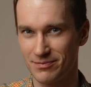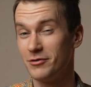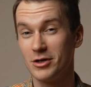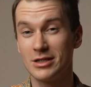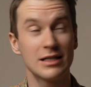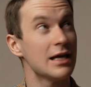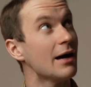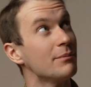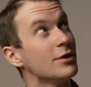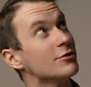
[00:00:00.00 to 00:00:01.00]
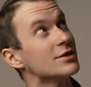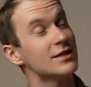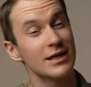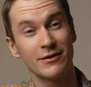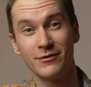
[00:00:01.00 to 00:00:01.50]
I've recently
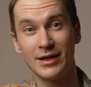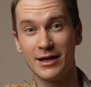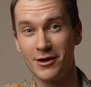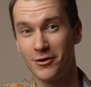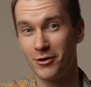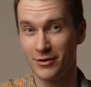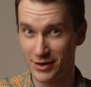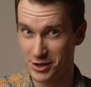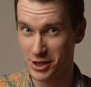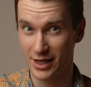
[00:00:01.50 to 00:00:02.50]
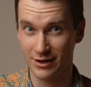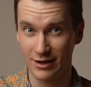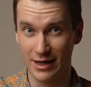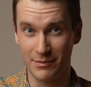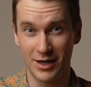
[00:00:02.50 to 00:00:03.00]
uploaded a video on the
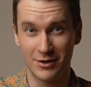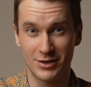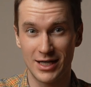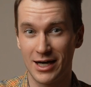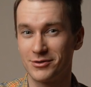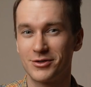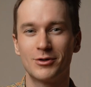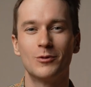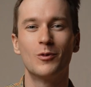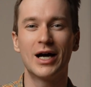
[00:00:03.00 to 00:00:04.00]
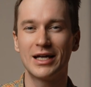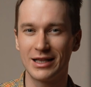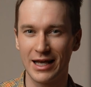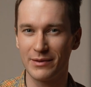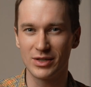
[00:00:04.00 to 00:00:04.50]
channel about how to read
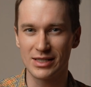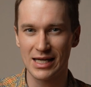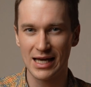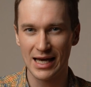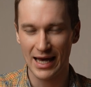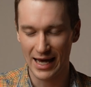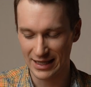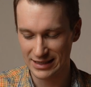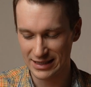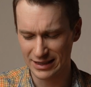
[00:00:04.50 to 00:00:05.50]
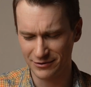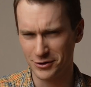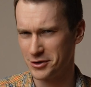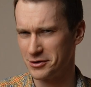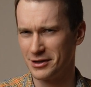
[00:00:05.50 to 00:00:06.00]
wine labels, and
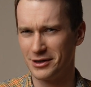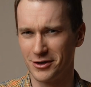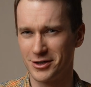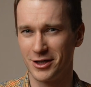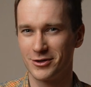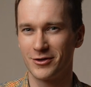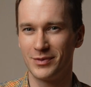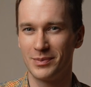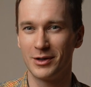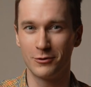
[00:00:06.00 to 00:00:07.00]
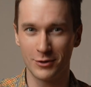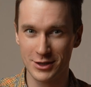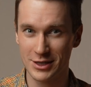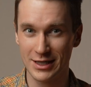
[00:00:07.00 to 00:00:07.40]
unfortunately not a lot of people watched